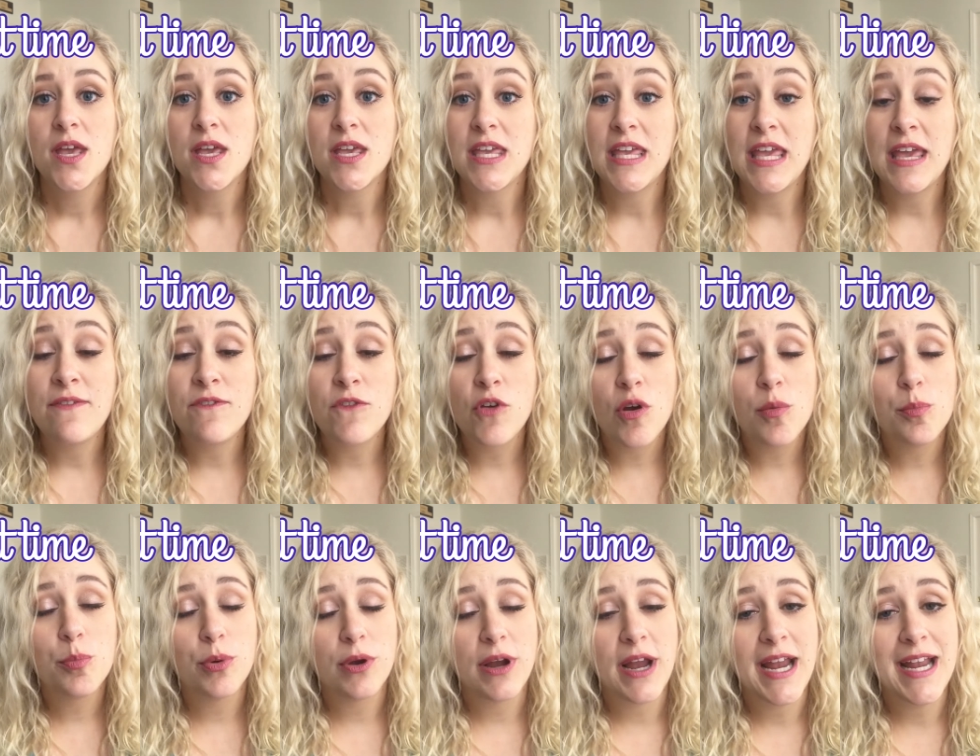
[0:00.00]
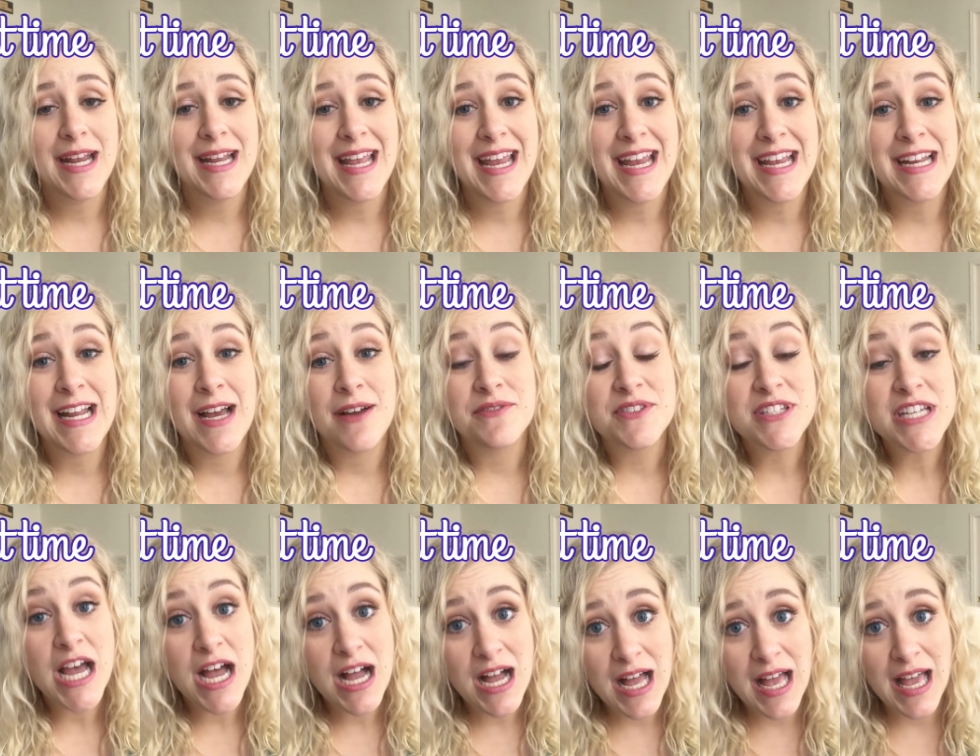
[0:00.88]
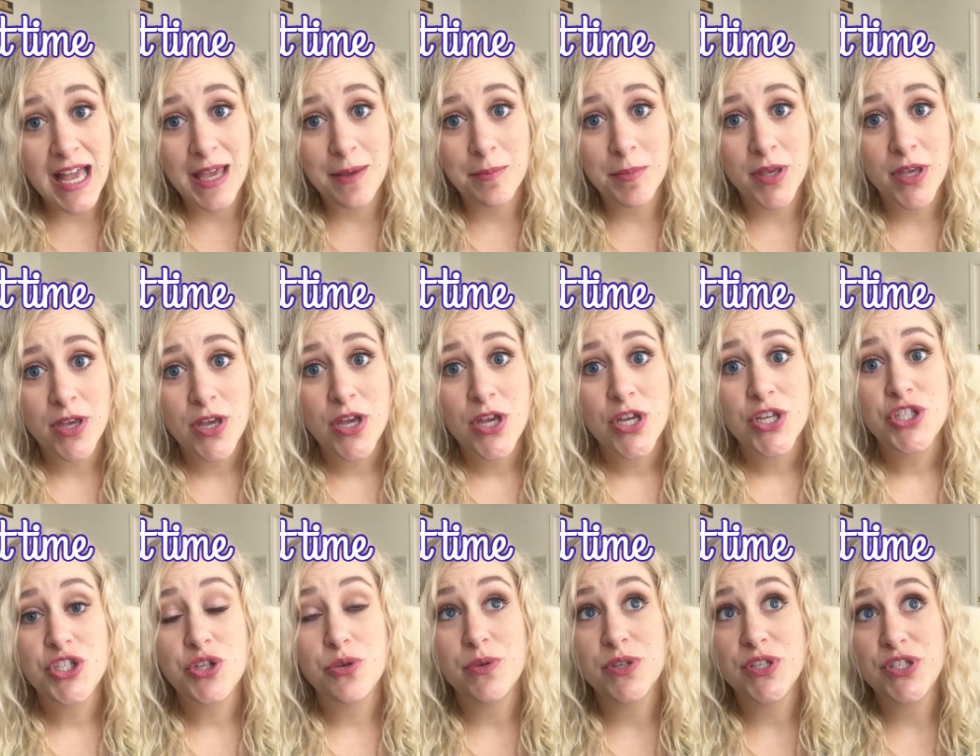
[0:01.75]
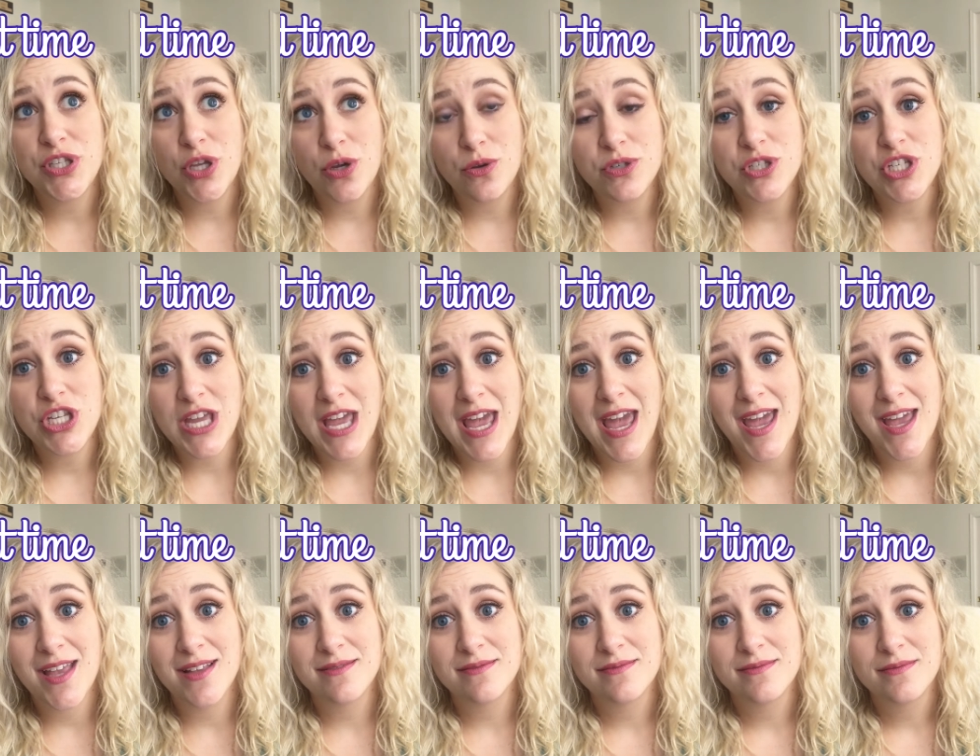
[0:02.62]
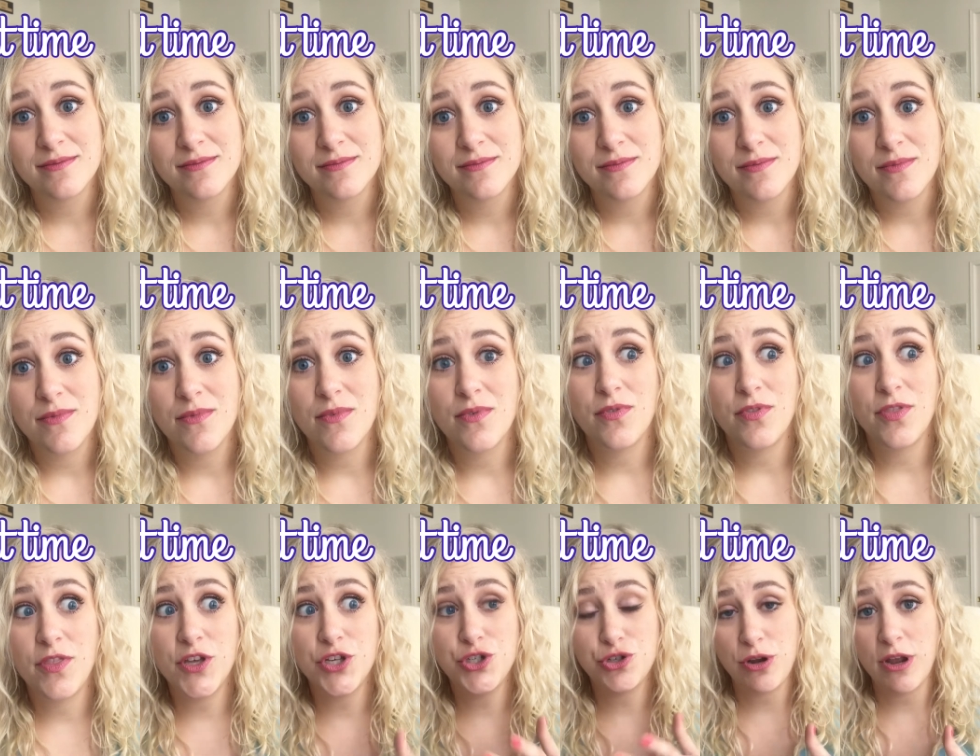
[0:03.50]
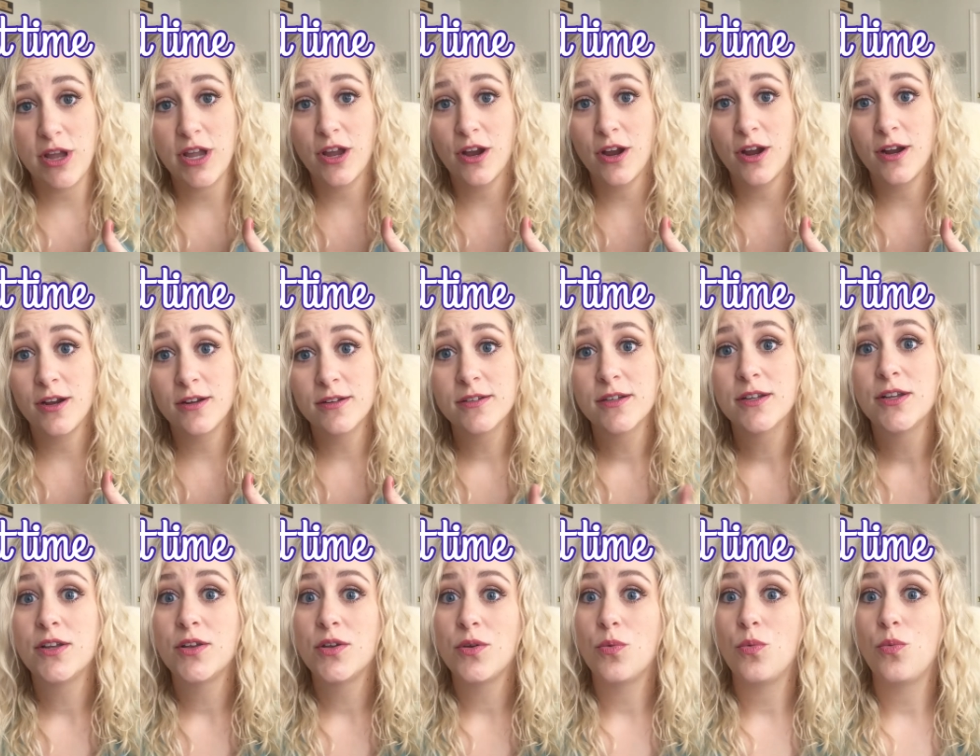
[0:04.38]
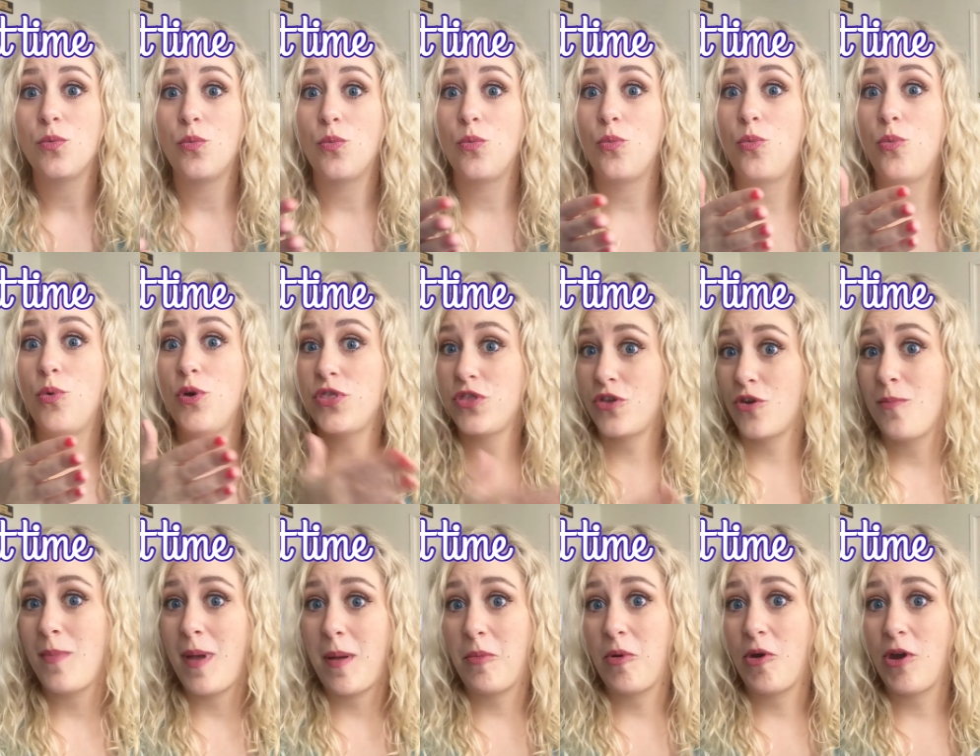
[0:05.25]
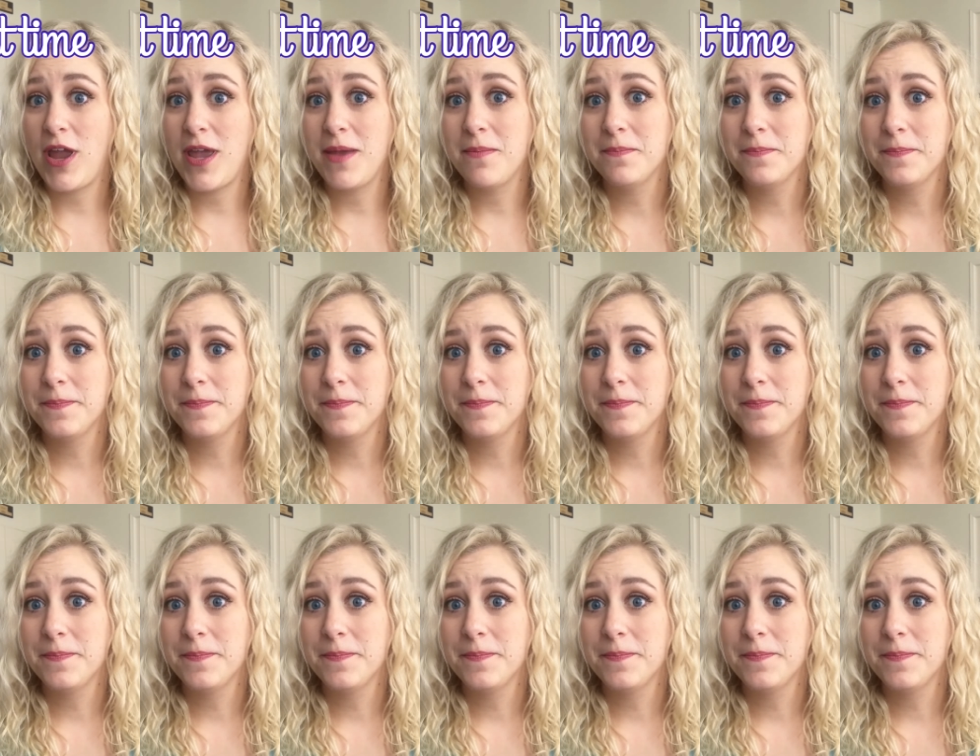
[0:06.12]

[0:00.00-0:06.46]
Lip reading: give your brain enough time to associate the trigger with your memory.